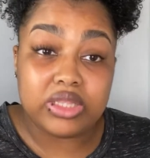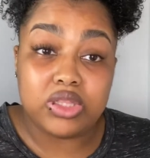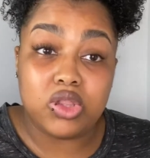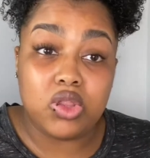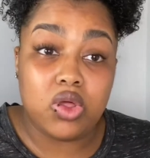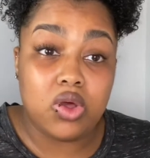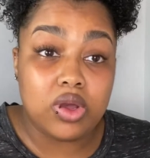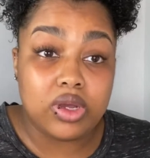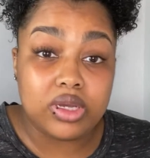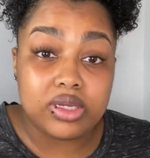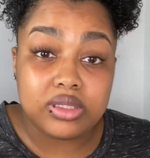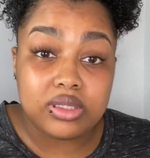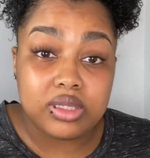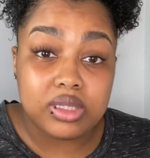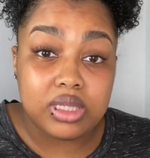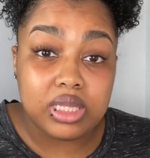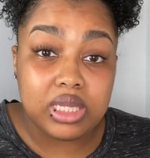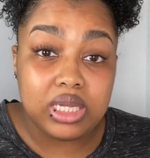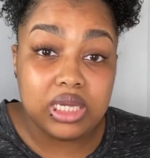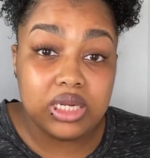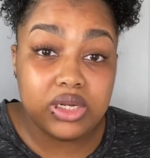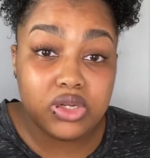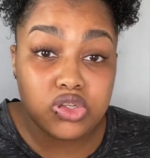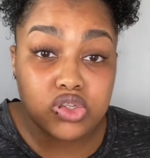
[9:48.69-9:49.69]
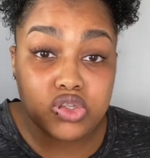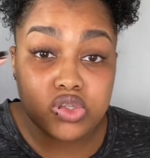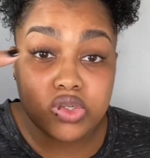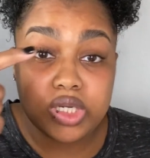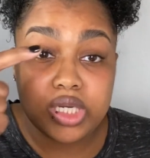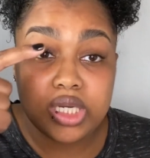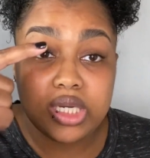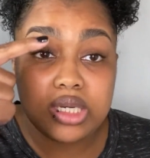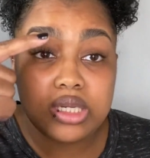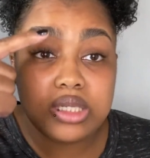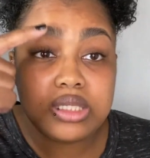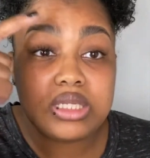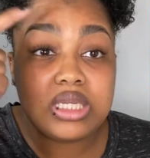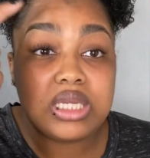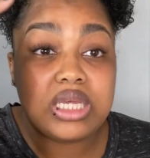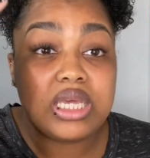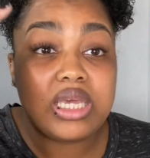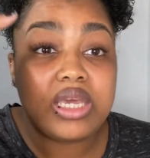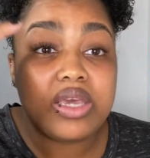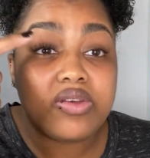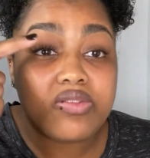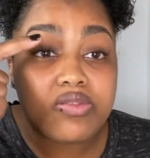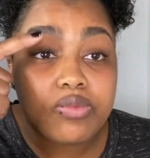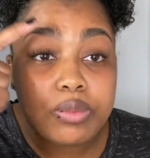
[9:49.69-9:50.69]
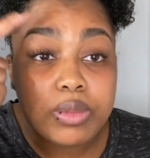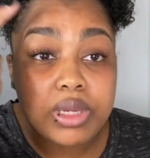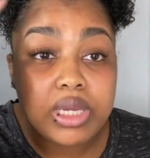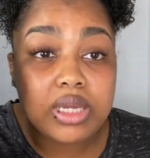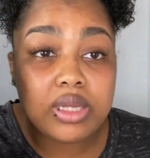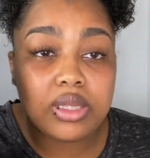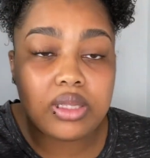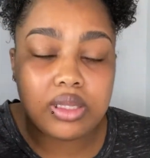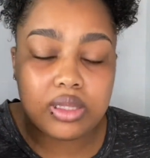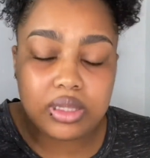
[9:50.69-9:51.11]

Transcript: longest in the industry to give me